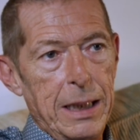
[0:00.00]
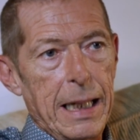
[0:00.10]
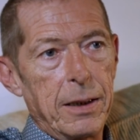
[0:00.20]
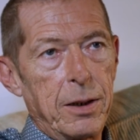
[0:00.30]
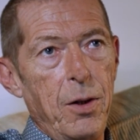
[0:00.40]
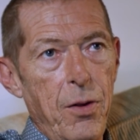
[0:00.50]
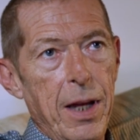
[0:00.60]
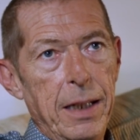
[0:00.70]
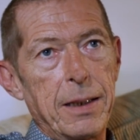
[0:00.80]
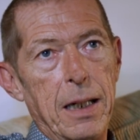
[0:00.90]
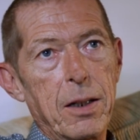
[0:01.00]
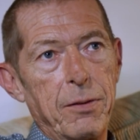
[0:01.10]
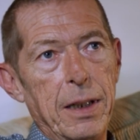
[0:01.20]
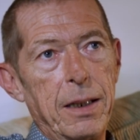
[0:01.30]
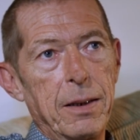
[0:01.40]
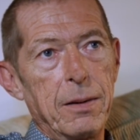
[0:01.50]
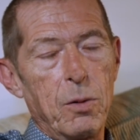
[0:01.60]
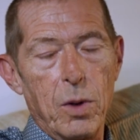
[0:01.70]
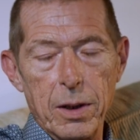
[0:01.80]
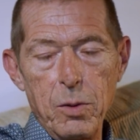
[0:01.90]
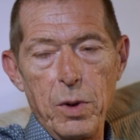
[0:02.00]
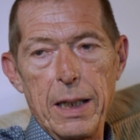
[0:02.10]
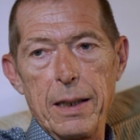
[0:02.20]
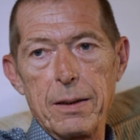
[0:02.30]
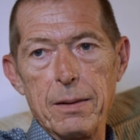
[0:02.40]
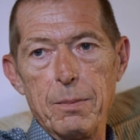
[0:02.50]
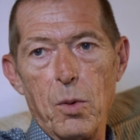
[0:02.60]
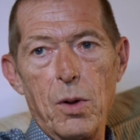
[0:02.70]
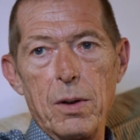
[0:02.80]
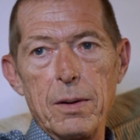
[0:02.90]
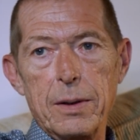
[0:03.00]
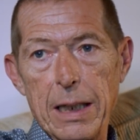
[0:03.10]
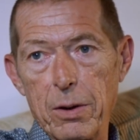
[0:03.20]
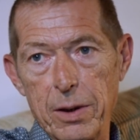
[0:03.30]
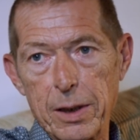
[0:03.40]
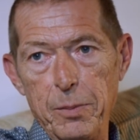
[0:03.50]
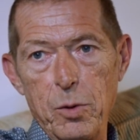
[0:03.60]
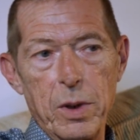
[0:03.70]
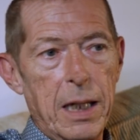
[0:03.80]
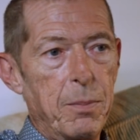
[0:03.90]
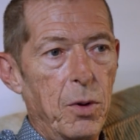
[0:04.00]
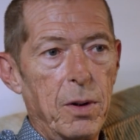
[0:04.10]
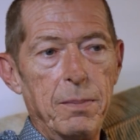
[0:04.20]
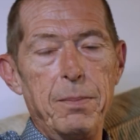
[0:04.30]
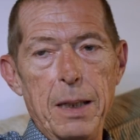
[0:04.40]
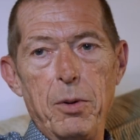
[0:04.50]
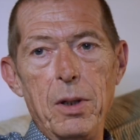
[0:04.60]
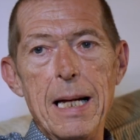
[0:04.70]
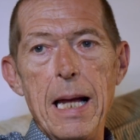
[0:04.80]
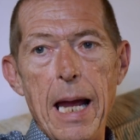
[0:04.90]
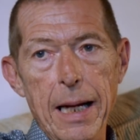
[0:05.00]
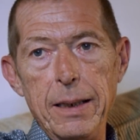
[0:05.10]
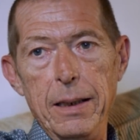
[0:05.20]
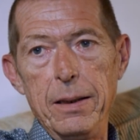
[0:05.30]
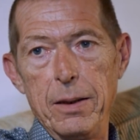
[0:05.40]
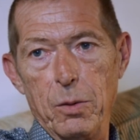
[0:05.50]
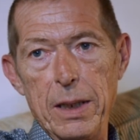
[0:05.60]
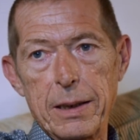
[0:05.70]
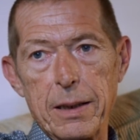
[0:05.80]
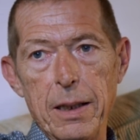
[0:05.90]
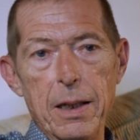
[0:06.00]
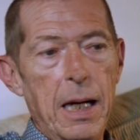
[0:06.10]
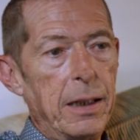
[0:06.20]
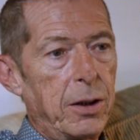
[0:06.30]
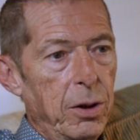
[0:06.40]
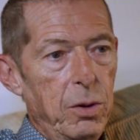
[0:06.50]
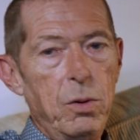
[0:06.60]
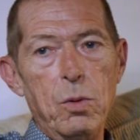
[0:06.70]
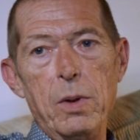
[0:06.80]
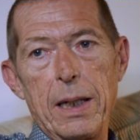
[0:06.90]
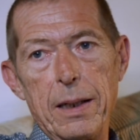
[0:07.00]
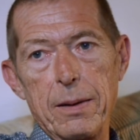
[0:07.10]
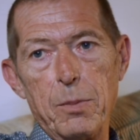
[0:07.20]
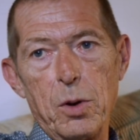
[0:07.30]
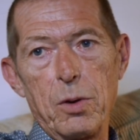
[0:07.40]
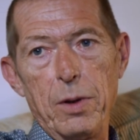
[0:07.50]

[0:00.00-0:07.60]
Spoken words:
get two things out of it. One, we get more terrorism, we get more people hating the West, and two, we get more